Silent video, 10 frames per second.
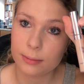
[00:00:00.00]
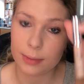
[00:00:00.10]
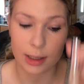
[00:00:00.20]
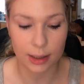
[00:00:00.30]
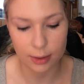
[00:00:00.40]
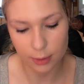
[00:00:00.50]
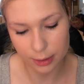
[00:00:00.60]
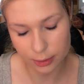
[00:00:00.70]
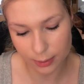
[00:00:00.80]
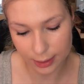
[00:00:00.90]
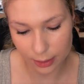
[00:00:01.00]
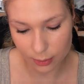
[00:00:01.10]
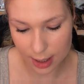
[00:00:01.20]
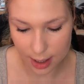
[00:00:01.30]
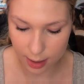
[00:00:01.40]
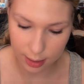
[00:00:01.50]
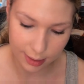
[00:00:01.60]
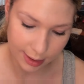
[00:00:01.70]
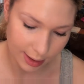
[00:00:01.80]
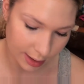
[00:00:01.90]
But it works really well.
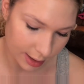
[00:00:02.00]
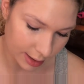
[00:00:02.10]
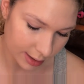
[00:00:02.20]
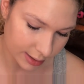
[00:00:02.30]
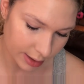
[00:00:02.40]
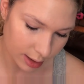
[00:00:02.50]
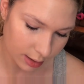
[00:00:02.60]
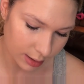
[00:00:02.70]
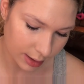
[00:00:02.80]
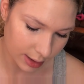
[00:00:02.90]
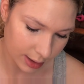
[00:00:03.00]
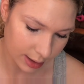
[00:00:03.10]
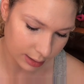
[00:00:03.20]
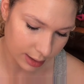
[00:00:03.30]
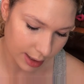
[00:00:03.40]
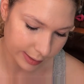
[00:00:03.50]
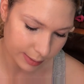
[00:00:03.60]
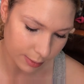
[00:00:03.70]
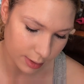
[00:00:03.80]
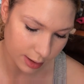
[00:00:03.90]
It is the Clinique Line
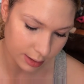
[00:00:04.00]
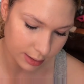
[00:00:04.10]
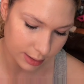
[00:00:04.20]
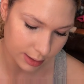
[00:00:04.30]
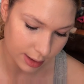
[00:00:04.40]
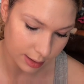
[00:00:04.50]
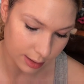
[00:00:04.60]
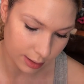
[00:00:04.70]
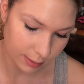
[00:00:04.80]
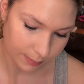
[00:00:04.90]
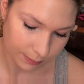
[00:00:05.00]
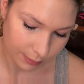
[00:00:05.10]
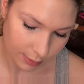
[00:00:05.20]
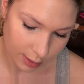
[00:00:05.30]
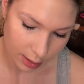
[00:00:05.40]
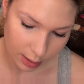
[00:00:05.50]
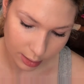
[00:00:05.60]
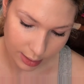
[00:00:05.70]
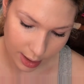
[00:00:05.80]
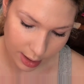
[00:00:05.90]
Smoothing Concealer
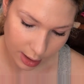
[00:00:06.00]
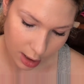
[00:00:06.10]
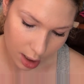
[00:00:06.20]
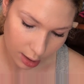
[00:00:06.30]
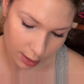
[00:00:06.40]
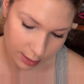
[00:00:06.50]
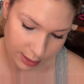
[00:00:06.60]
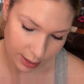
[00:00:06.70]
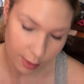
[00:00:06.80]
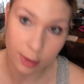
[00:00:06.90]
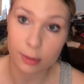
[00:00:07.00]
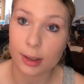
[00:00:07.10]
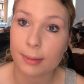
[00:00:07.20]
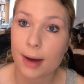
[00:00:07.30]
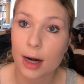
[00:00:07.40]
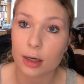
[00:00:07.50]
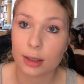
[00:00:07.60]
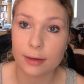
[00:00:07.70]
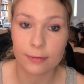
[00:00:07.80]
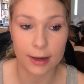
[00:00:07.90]
in the color 03
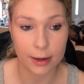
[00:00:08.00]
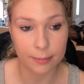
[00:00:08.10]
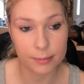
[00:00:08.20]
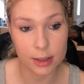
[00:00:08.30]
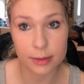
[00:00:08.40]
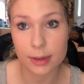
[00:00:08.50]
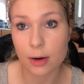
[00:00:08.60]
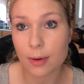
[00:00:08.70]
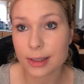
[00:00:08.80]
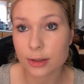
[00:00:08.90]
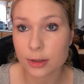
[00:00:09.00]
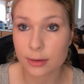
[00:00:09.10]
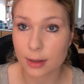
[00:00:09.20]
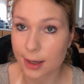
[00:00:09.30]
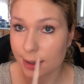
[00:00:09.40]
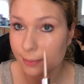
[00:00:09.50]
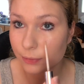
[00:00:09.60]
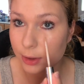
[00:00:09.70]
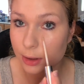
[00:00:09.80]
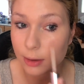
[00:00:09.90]
Moderately Fair because we don't want it too light,
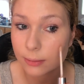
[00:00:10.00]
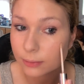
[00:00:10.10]
you know?